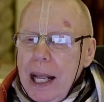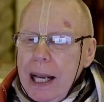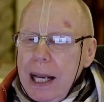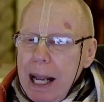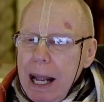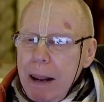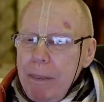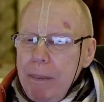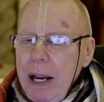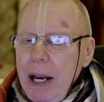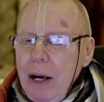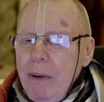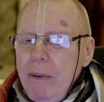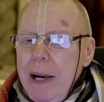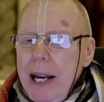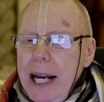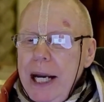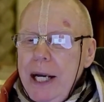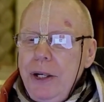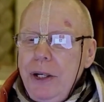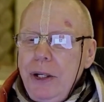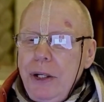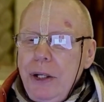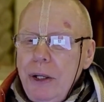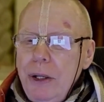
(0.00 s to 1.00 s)
let me
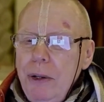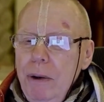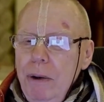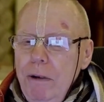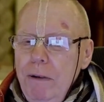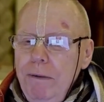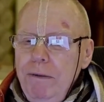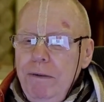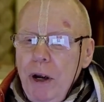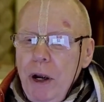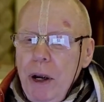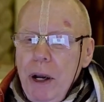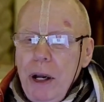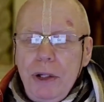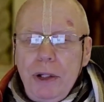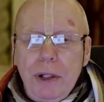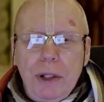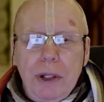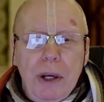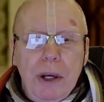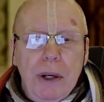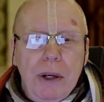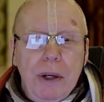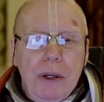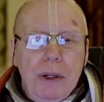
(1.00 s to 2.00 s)
read two
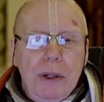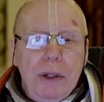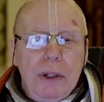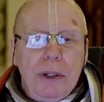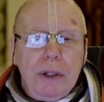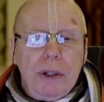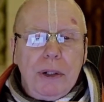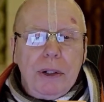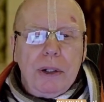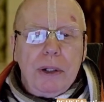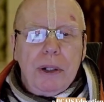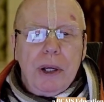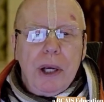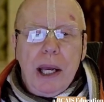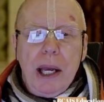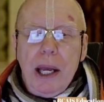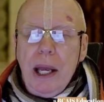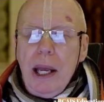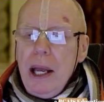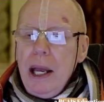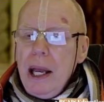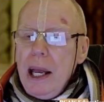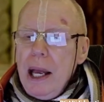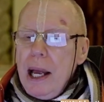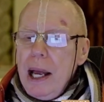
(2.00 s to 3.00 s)
verses
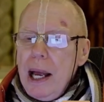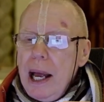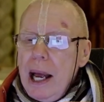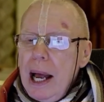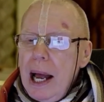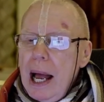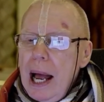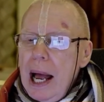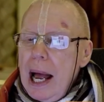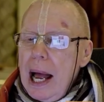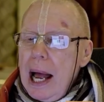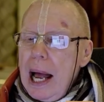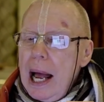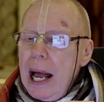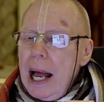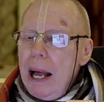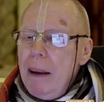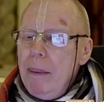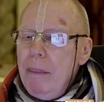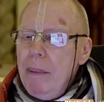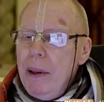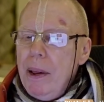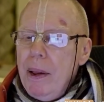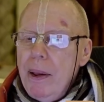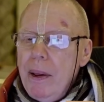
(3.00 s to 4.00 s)

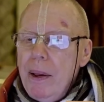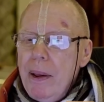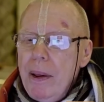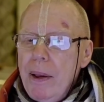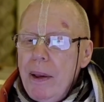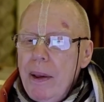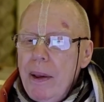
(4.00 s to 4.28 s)
from